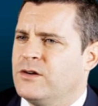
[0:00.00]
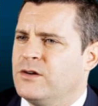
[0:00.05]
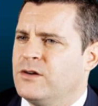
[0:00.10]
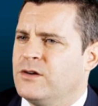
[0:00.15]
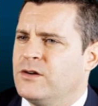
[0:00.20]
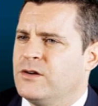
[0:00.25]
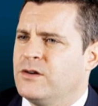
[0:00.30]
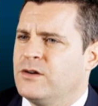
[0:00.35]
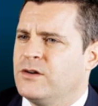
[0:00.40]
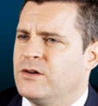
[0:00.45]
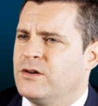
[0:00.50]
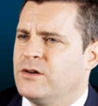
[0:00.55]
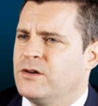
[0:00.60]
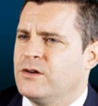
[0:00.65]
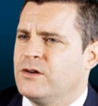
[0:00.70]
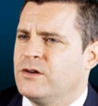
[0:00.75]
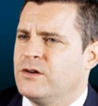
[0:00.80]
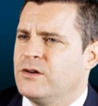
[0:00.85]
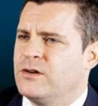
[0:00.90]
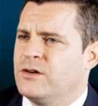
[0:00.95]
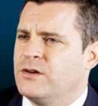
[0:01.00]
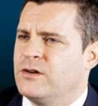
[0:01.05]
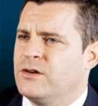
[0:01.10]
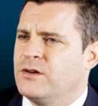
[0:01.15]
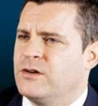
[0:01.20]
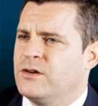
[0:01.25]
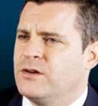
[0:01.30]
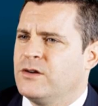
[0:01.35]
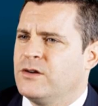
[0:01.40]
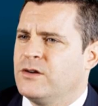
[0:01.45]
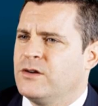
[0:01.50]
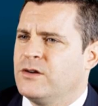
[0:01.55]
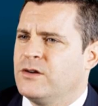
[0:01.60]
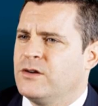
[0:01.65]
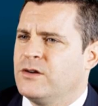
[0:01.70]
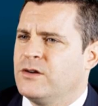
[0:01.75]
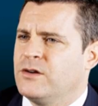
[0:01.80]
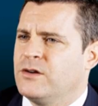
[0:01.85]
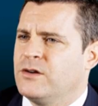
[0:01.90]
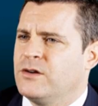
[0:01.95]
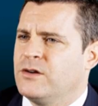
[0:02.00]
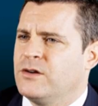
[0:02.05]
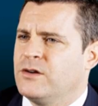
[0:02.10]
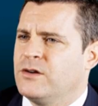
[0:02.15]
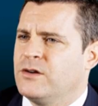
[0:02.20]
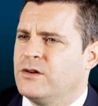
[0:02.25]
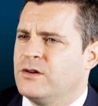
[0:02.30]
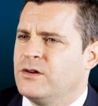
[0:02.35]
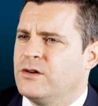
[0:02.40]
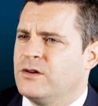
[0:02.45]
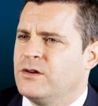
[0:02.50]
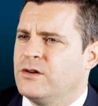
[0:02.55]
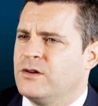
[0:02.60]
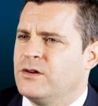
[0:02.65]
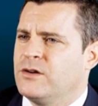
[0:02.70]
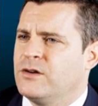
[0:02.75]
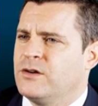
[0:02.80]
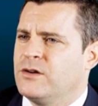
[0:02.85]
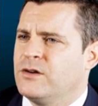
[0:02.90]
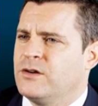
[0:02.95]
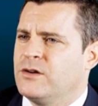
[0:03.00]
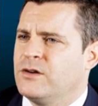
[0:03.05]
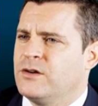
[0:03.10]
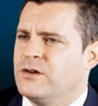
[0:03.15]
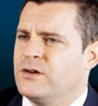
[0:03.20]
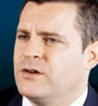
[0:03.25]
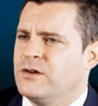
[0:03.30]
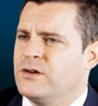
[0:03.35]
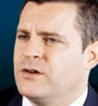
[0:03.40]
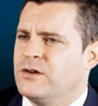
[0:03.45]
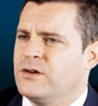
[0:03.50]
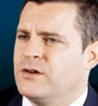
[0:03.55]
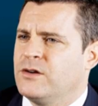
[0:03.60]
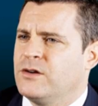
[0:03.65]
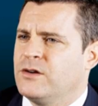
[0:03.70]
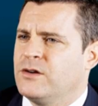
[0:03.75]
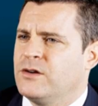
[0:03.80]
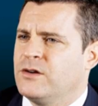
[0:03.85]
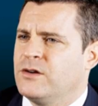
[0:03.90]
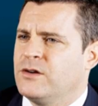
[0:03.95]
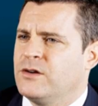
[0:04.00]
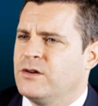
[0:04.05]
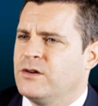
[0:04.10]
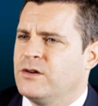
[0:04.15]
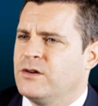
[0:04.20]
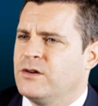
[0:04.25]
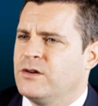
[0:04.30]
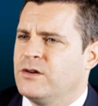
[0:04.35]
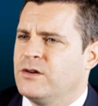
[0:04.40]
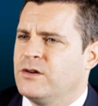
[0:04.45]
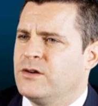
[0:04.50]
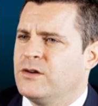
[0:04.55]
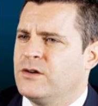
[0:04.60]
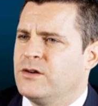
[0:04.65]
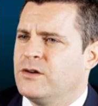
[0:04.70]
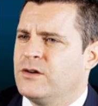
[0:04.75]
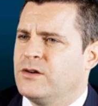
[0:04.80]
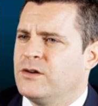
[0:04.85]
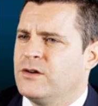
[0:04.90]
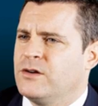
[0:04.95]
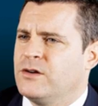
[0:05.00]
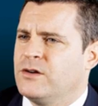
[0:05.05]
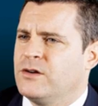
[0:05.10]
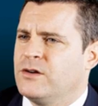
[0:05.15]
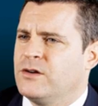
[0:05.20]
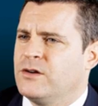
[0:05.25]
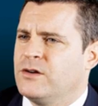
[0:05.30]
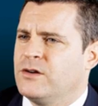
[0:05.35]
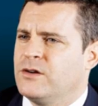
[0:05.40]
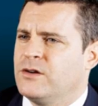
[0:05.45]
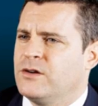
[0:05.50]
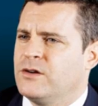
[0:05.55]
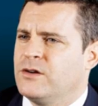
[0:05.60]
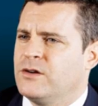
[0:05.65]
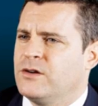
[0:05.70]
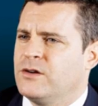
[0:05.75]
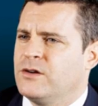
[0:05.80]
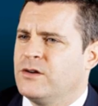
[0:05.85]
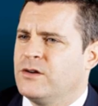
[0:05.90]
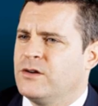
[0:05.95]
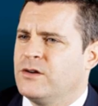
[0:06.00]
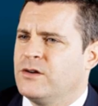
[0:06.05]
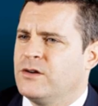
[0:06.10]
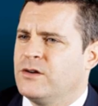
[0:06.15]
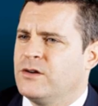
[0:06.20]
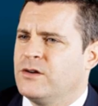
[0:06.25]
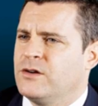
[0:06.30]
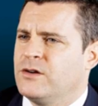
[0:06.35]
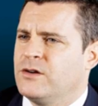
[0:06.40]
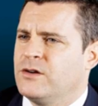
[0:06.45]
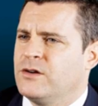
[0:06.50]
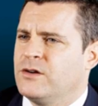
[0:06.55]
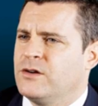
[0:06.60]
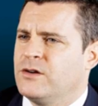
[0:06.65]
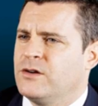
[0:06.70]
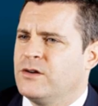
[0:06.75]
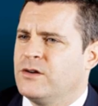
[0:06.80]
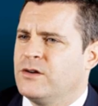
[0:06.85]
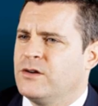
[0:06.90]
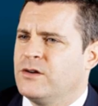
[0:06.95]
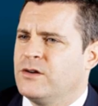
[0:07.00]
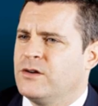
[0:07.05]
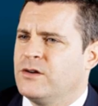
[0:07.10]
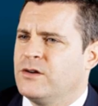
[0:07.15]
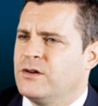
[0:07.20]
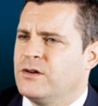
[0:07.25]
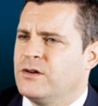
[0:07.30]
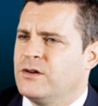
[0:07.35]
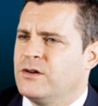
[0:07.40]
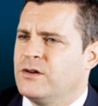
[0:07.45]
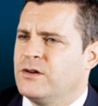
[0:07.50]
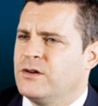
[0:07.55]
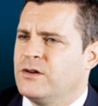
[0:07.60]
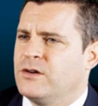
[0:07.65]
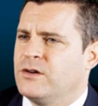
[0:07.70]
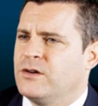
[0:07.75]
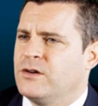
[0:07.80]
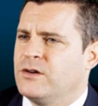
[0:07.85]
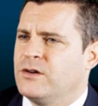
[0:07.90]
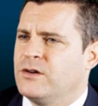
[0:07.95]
(no lip movement)